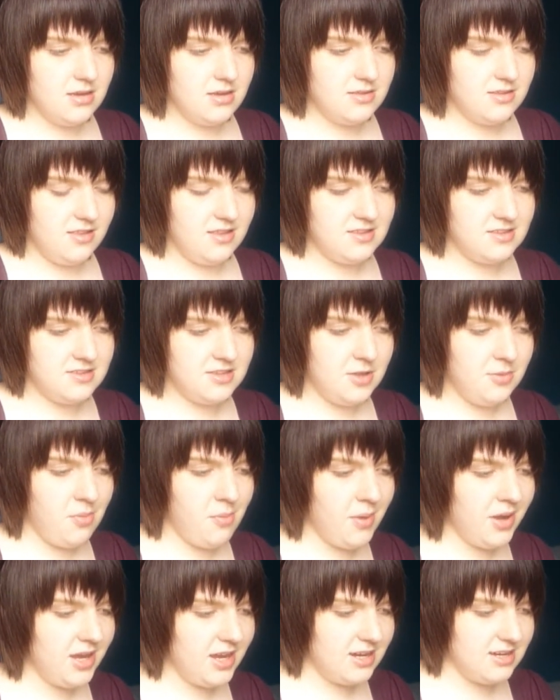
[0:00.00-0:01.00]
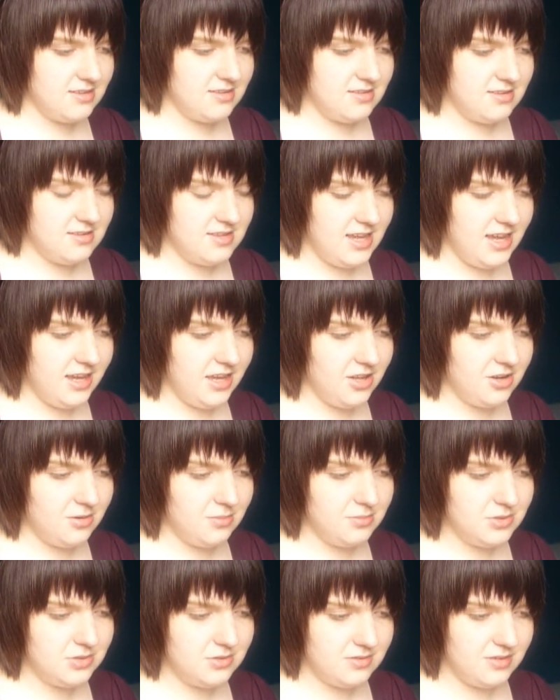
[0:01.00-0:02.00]
So this has opened my eyes to taking
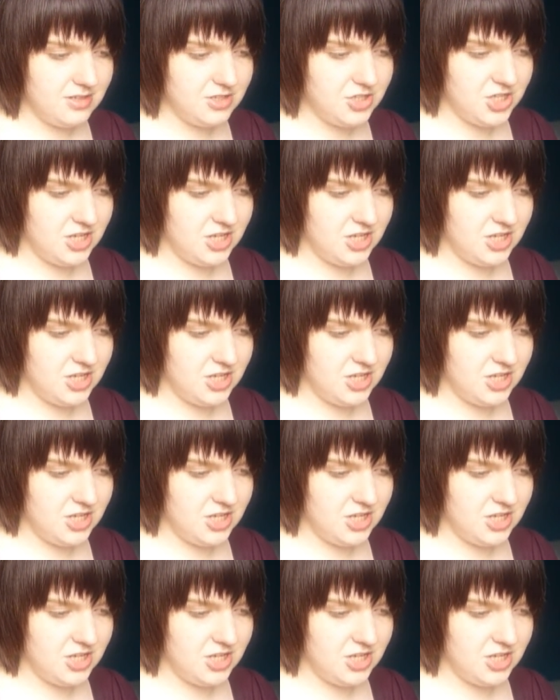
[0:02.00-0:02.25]
on music